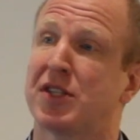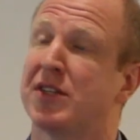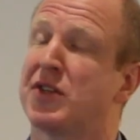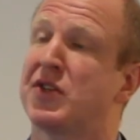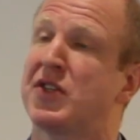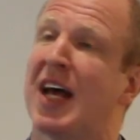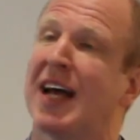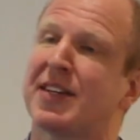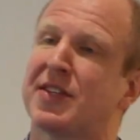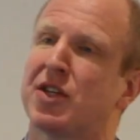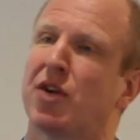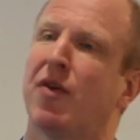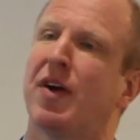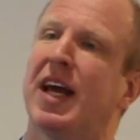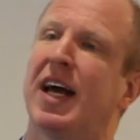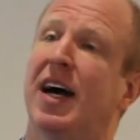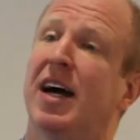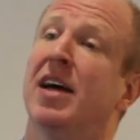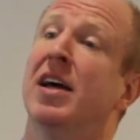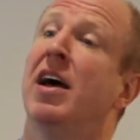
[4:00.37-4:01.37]
to
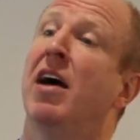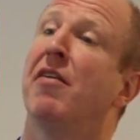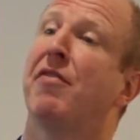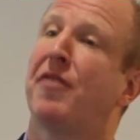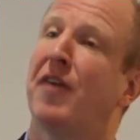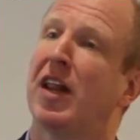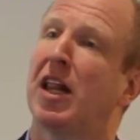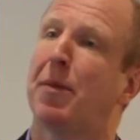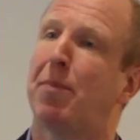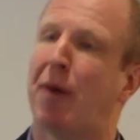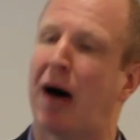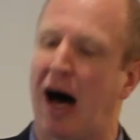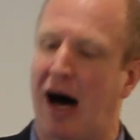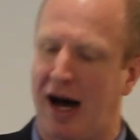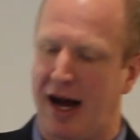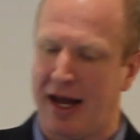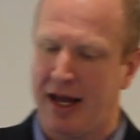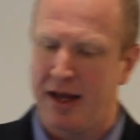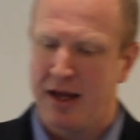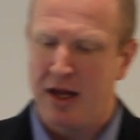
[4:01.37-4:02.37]
Caesarea
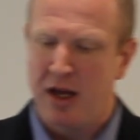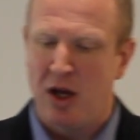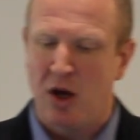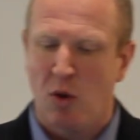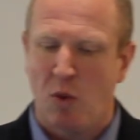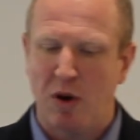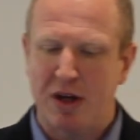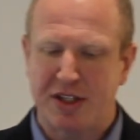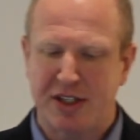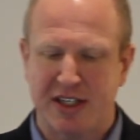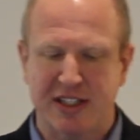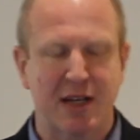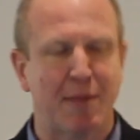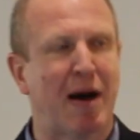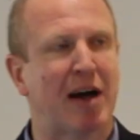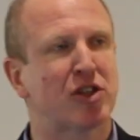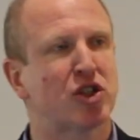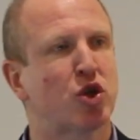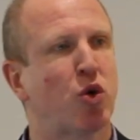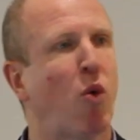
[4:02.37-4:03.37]
Philippi, which is
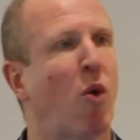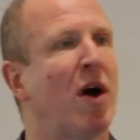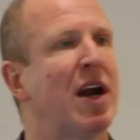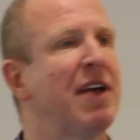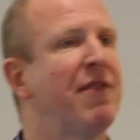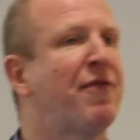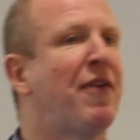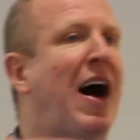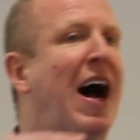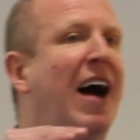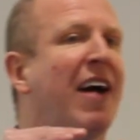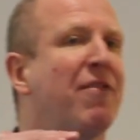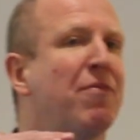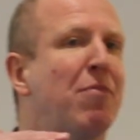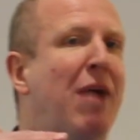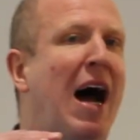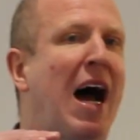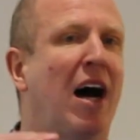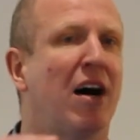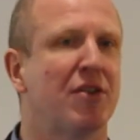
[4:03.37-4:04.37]
about 25
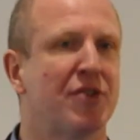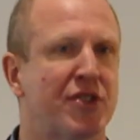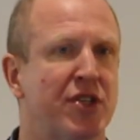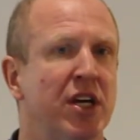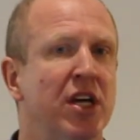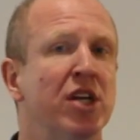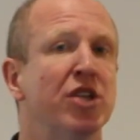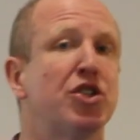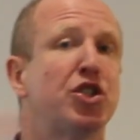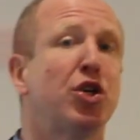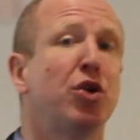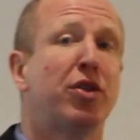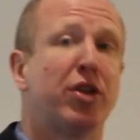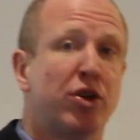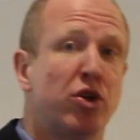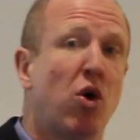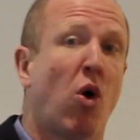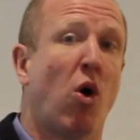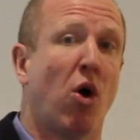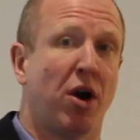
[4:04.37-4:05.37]
miles to the
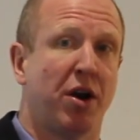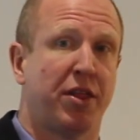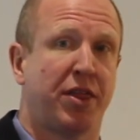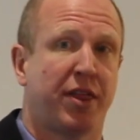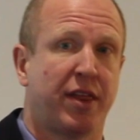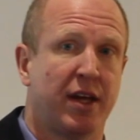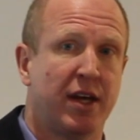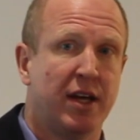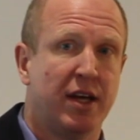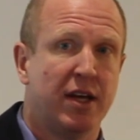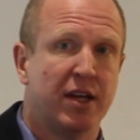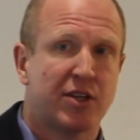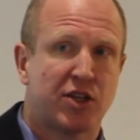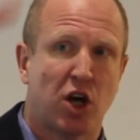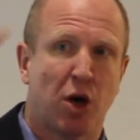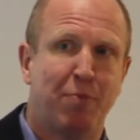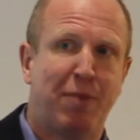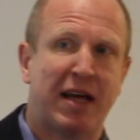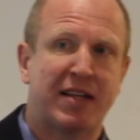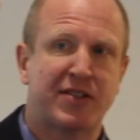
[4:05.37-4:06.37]
north.
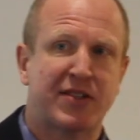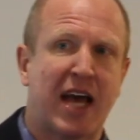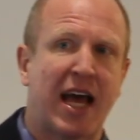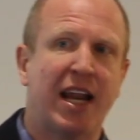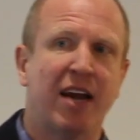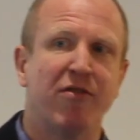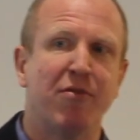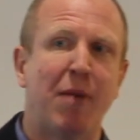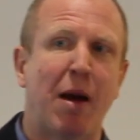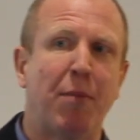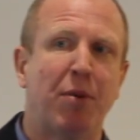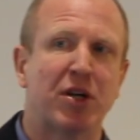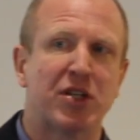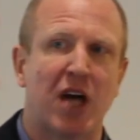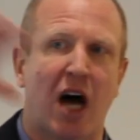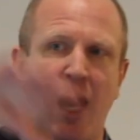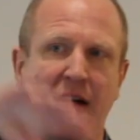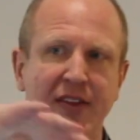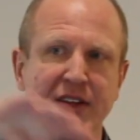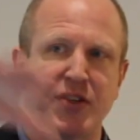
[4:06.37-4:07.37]
So Bethsaida, remember, is
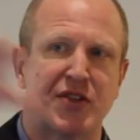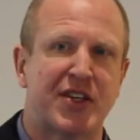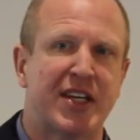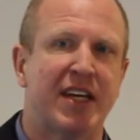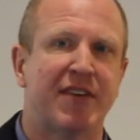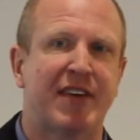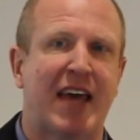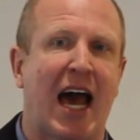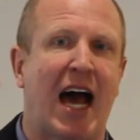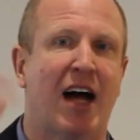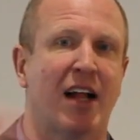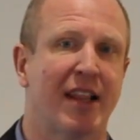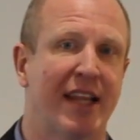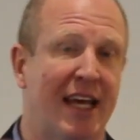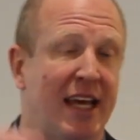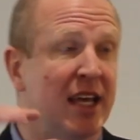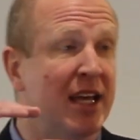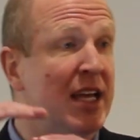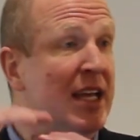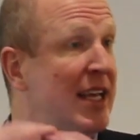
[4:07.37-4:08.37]
on the Sea of
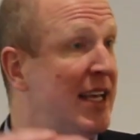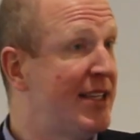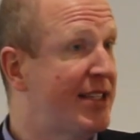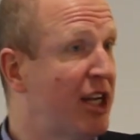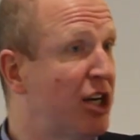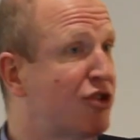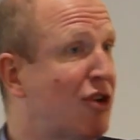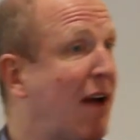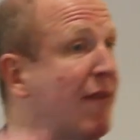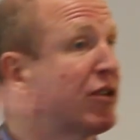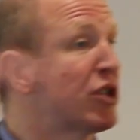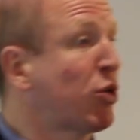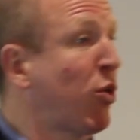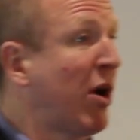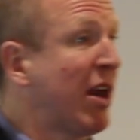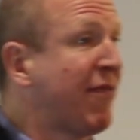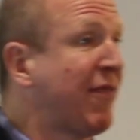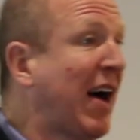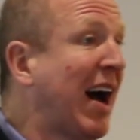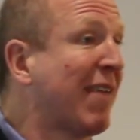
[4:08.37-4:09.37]
Galilee. He's going to travel
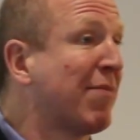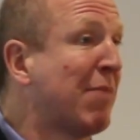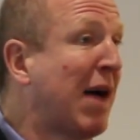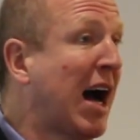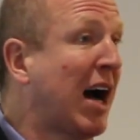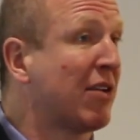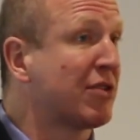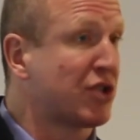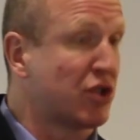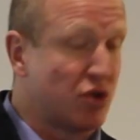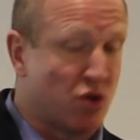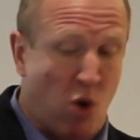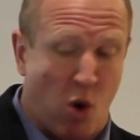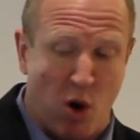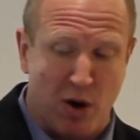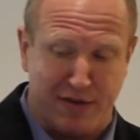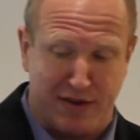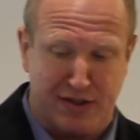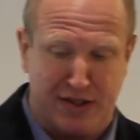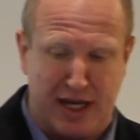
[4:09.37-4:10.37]
25 miles
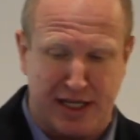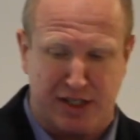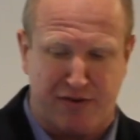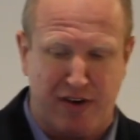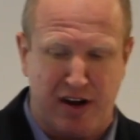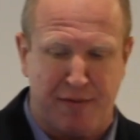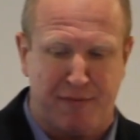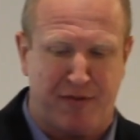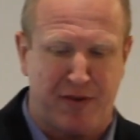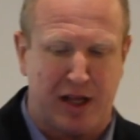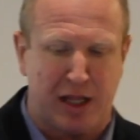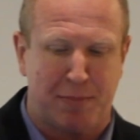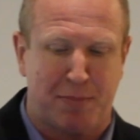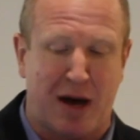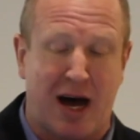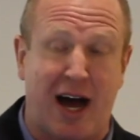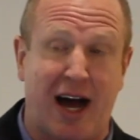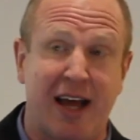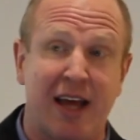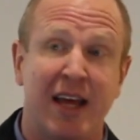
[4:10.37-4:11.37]
north to Caesarea
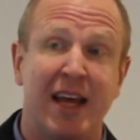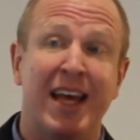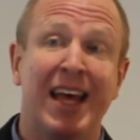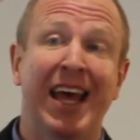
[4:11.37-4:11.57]
Philippi,